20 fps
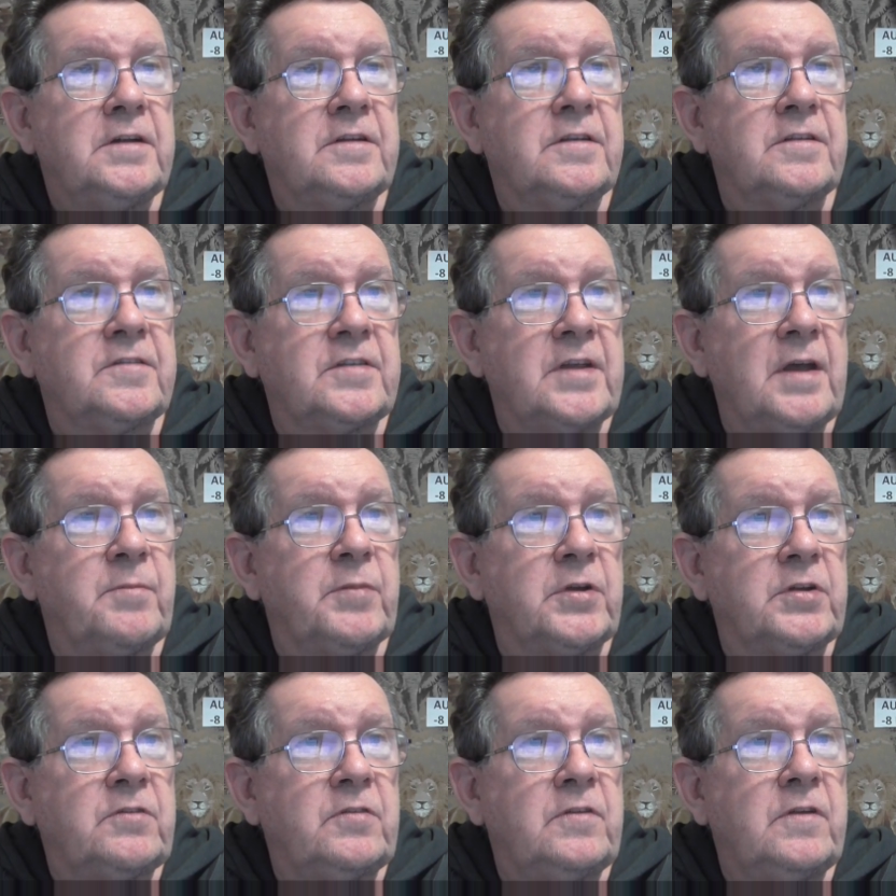
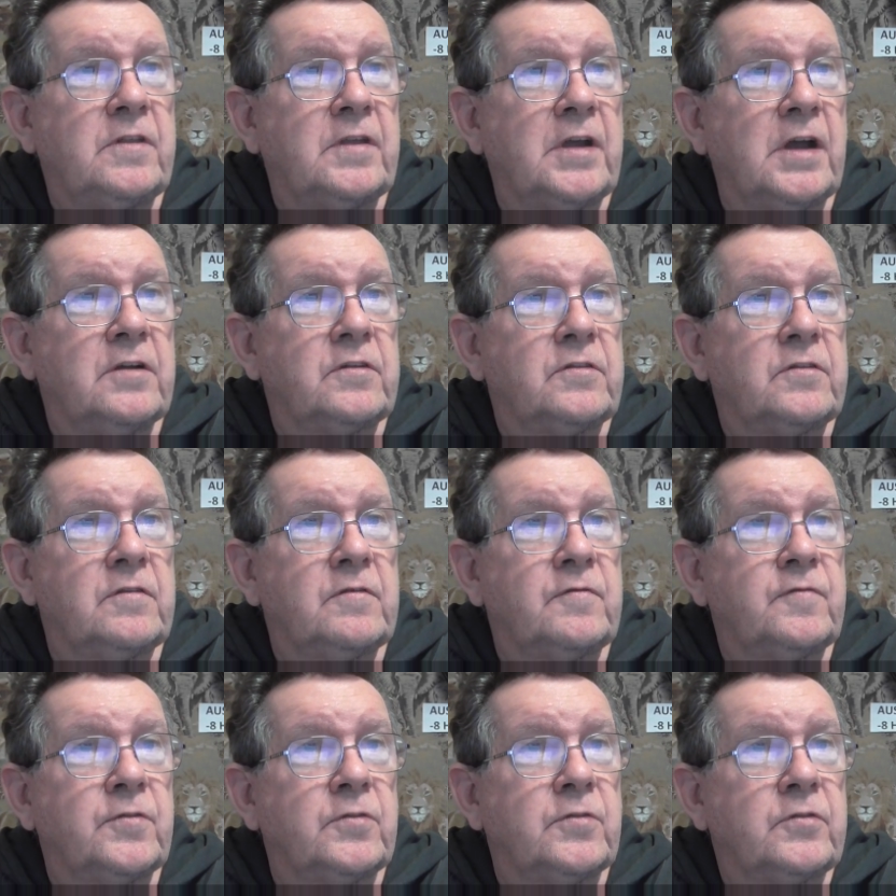December
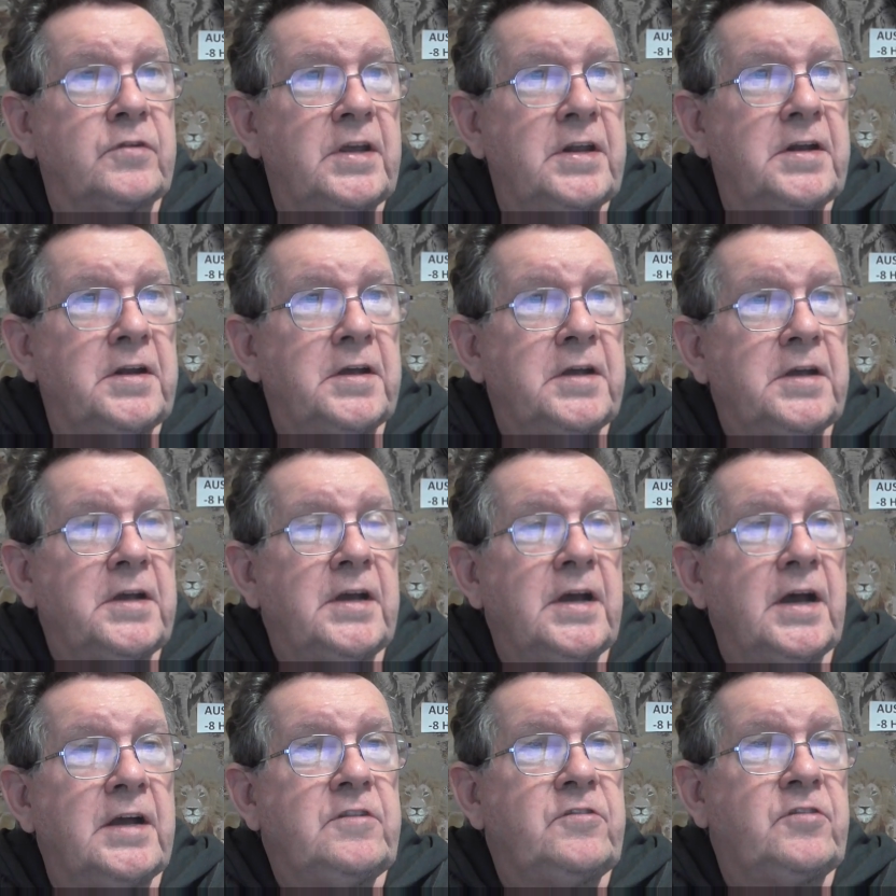2014,
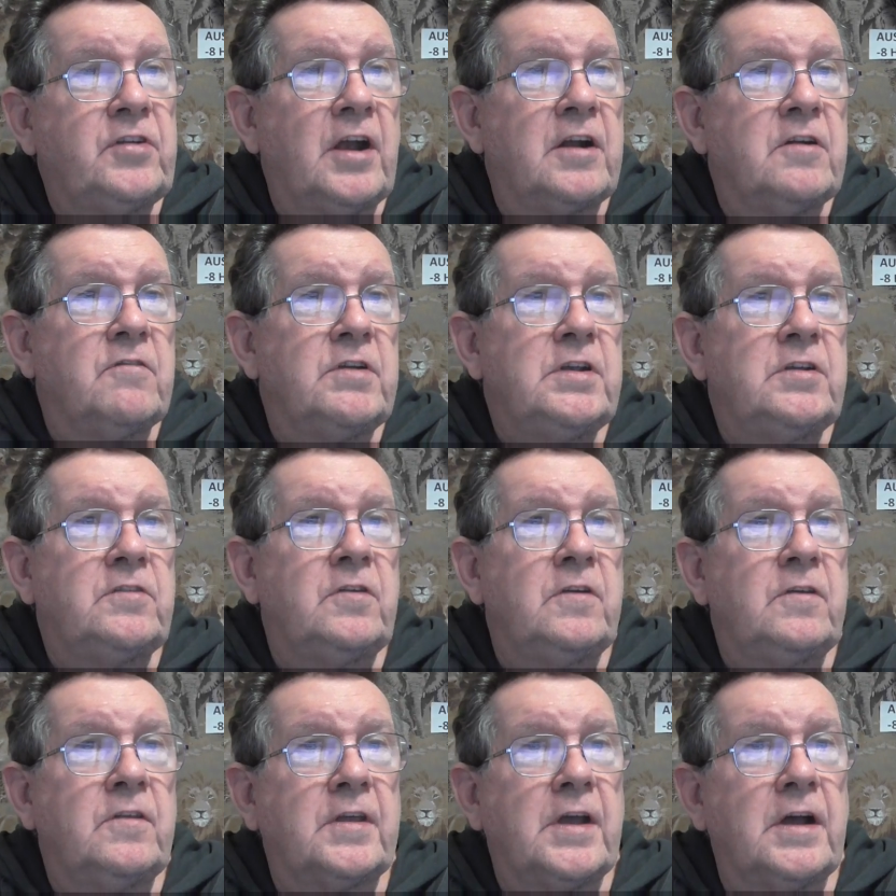and January
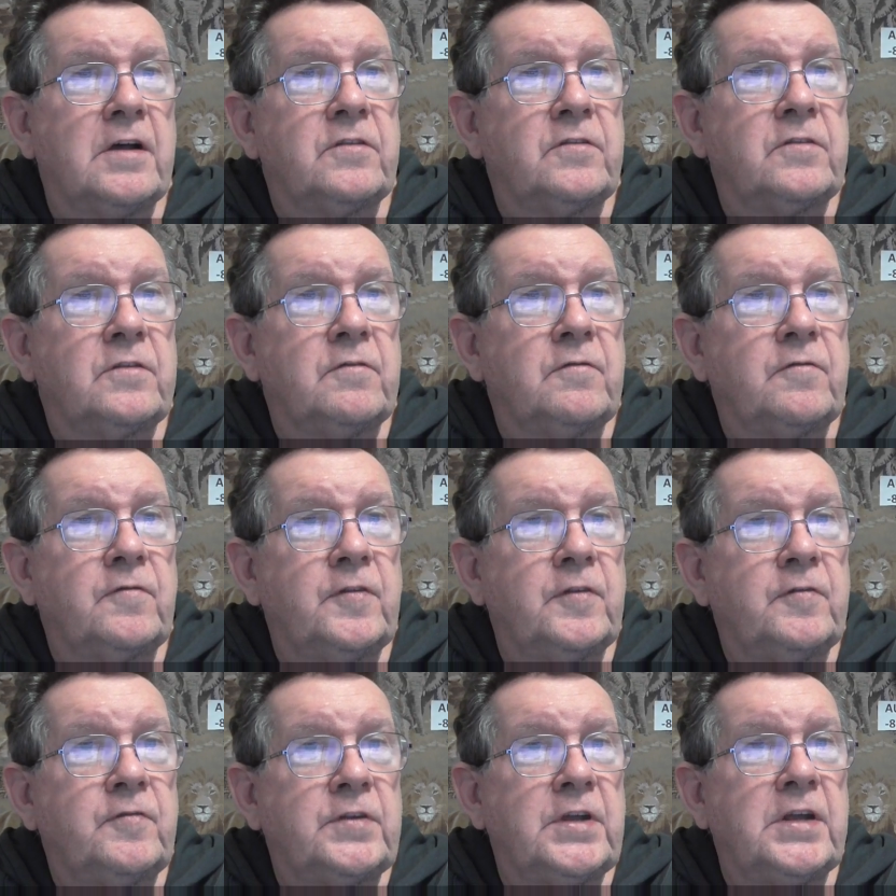
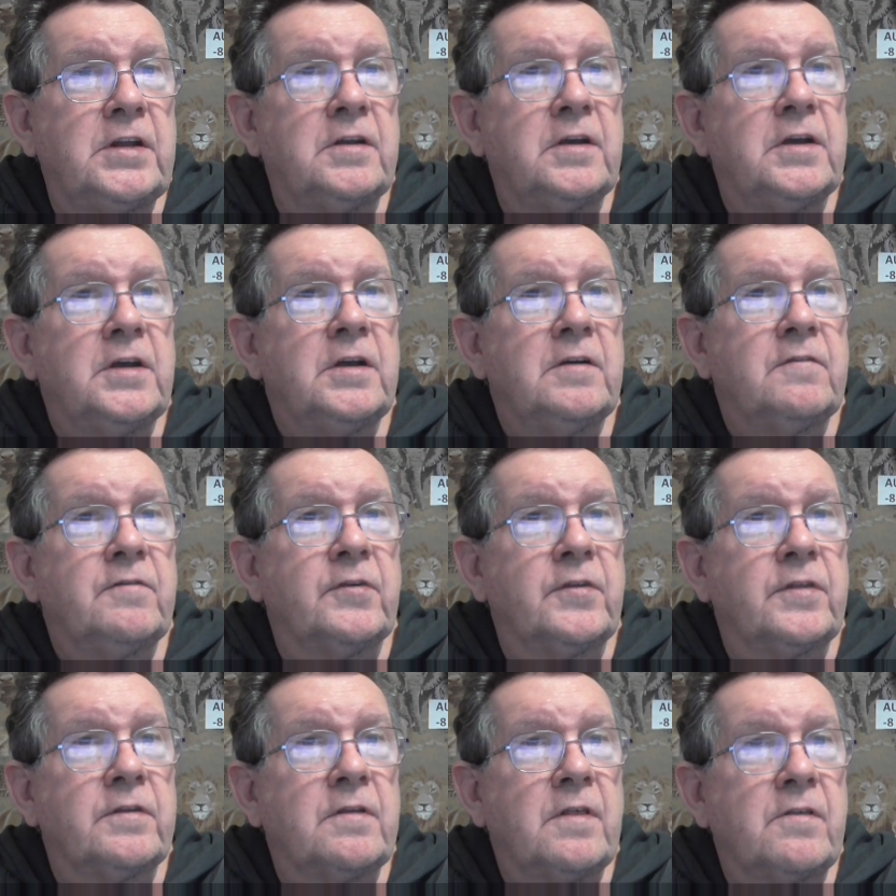2015
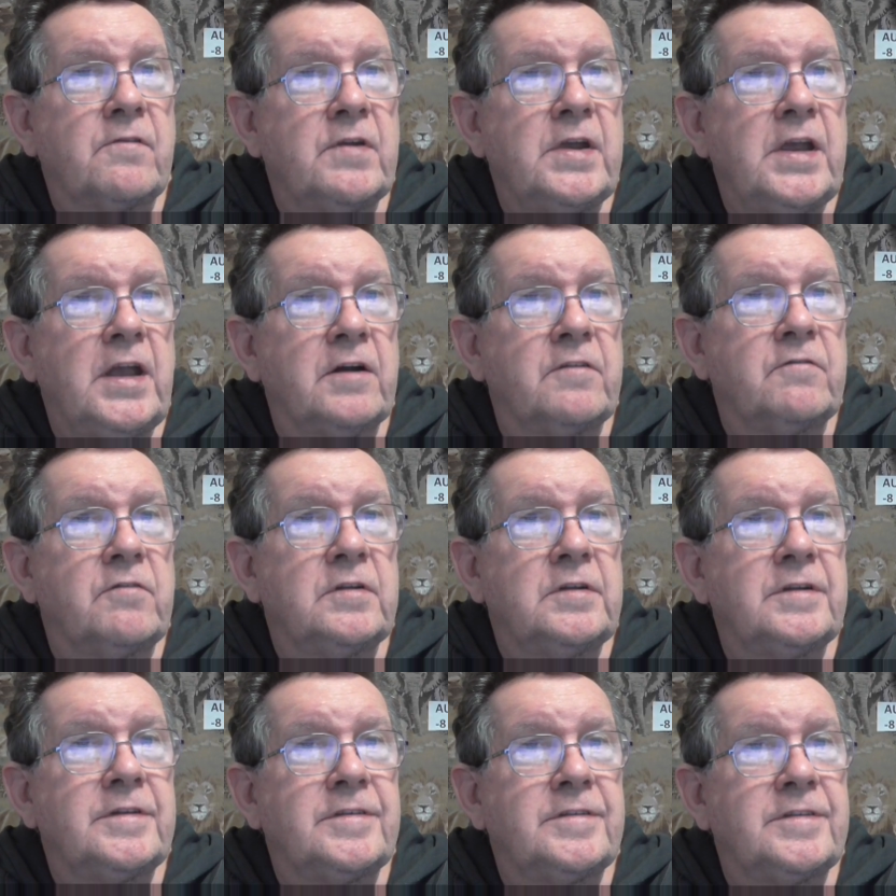for the
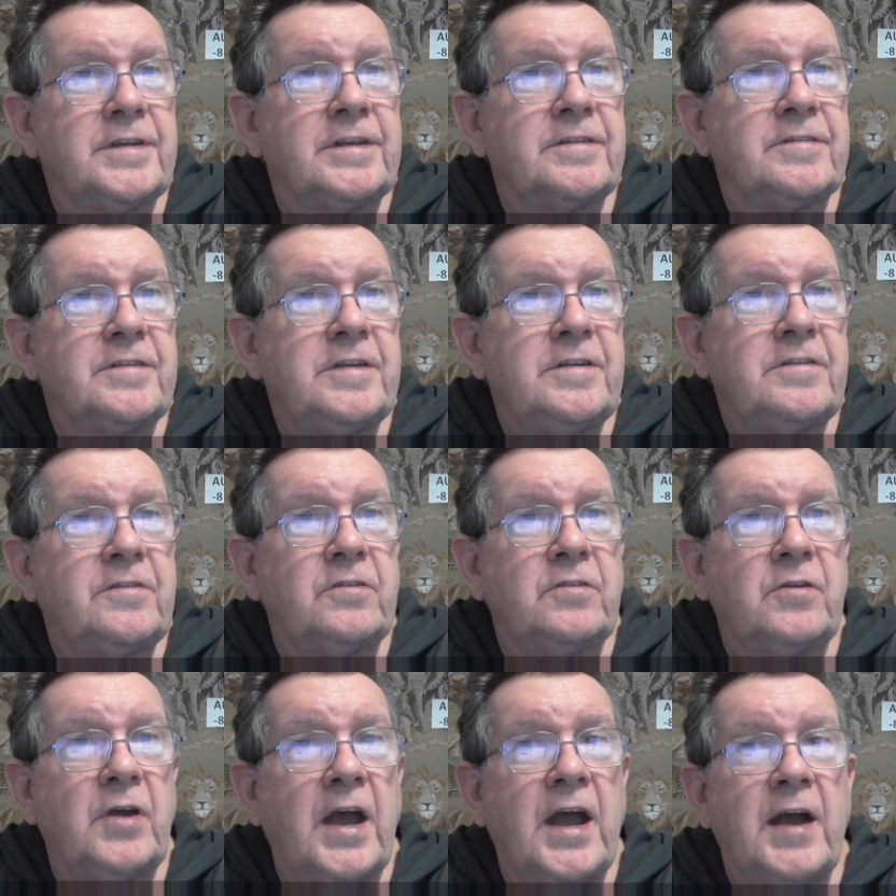
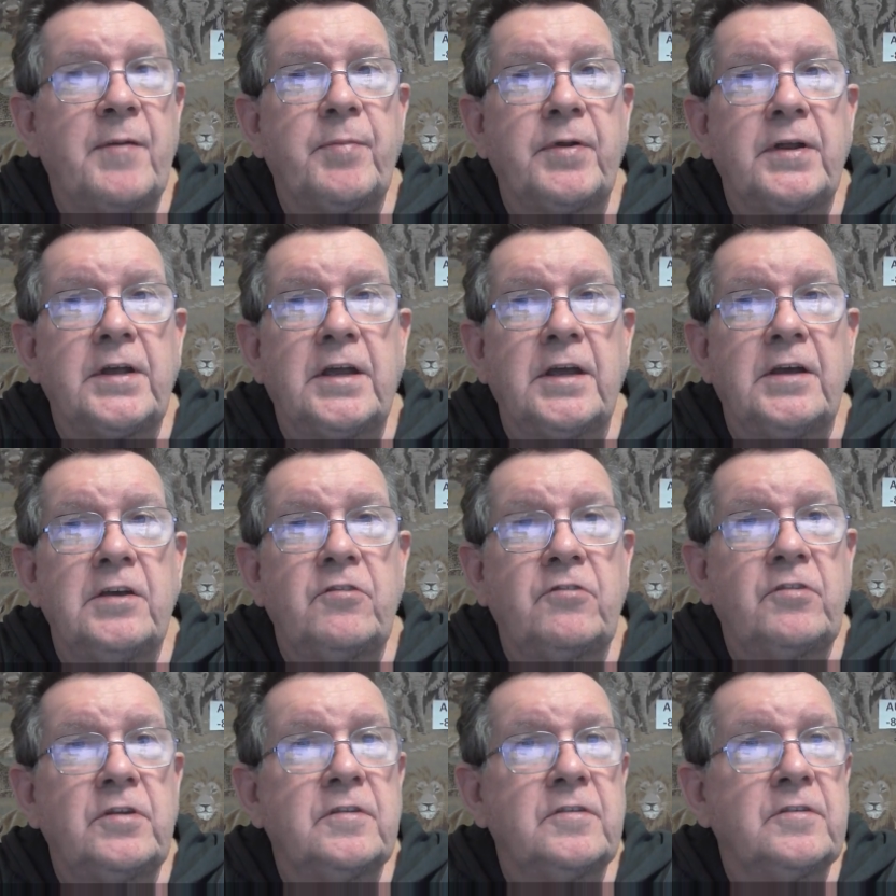362
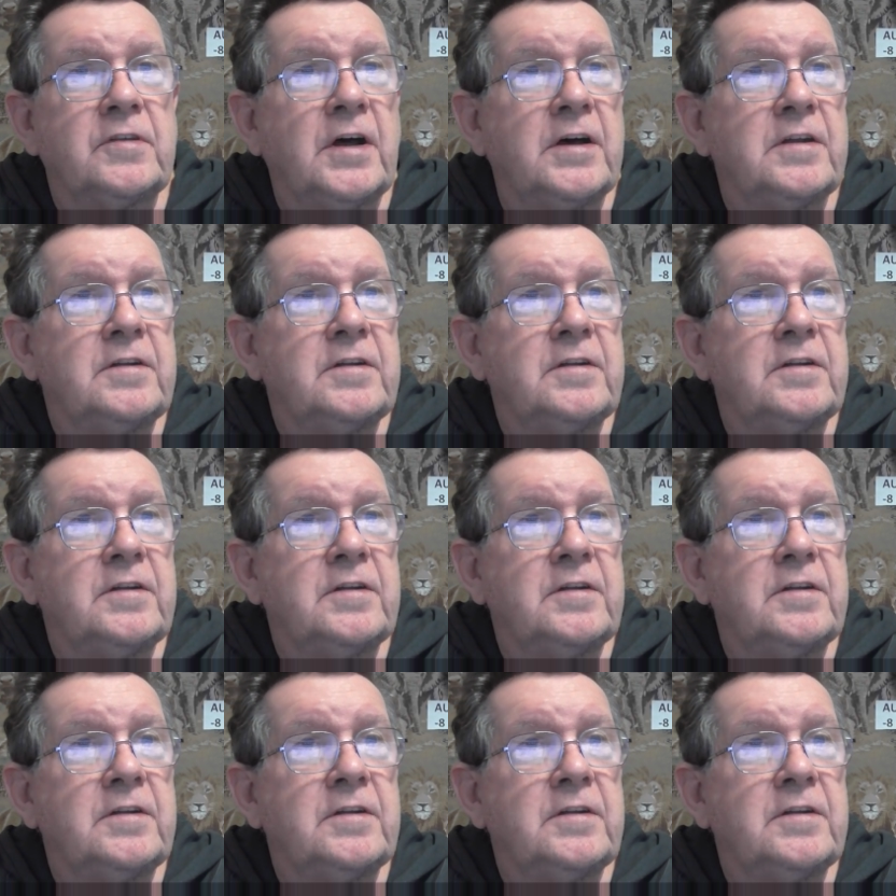applications